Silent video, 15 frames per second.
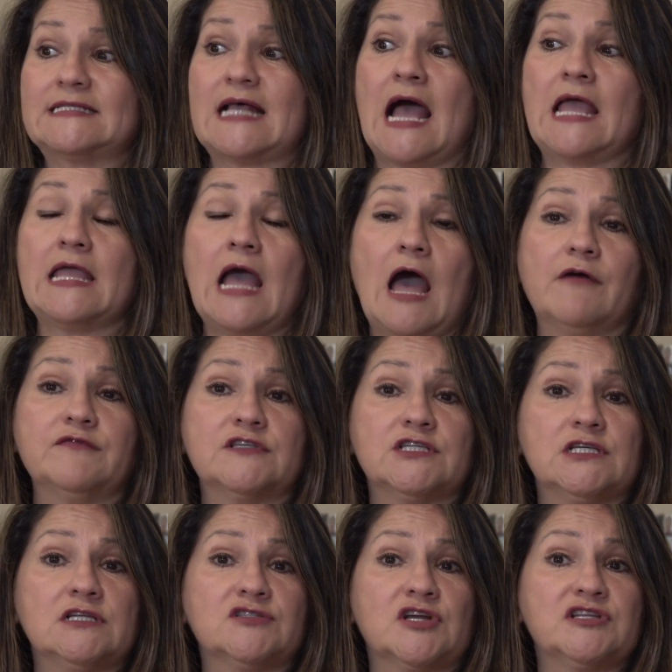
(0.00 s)
I have
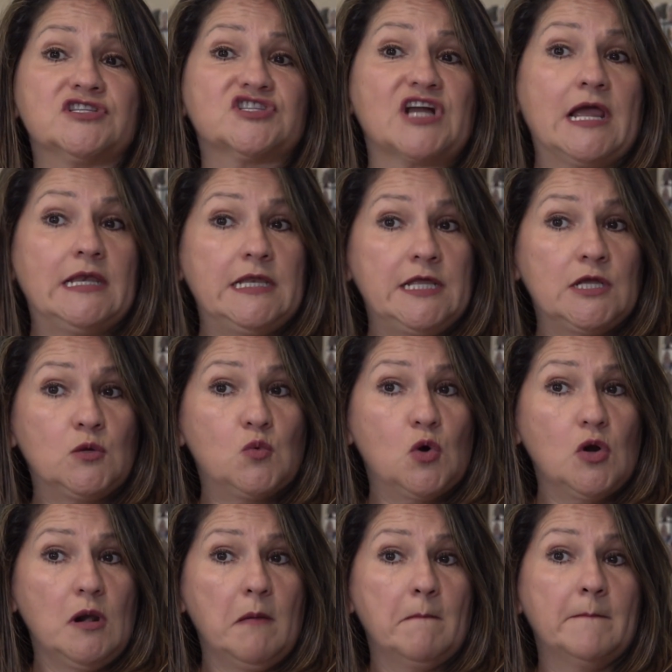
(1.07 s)
children
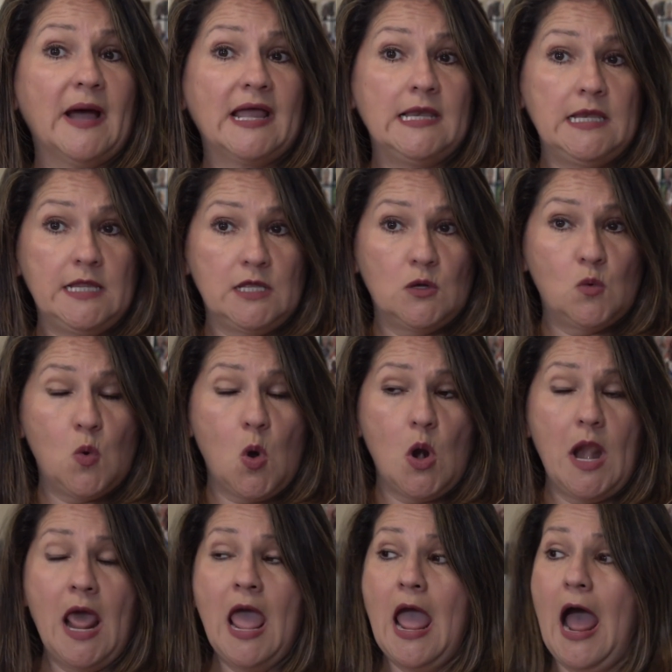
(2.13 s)
trilingual,
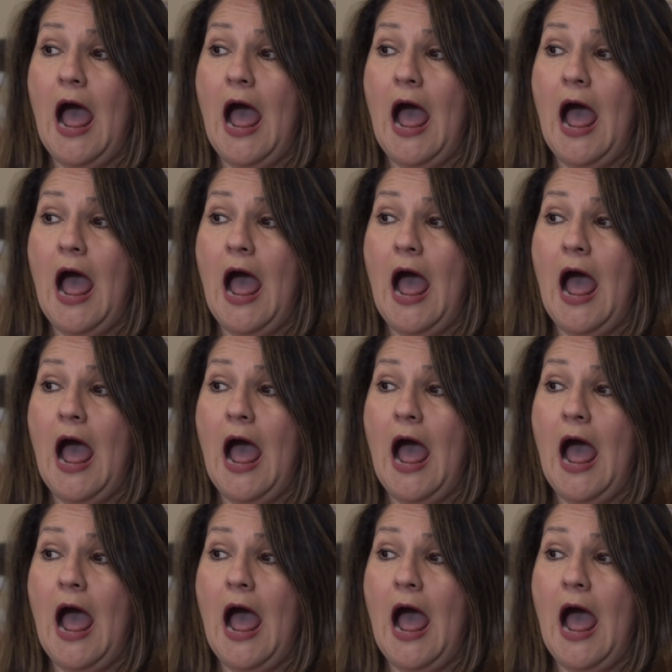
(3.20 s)
bilingual.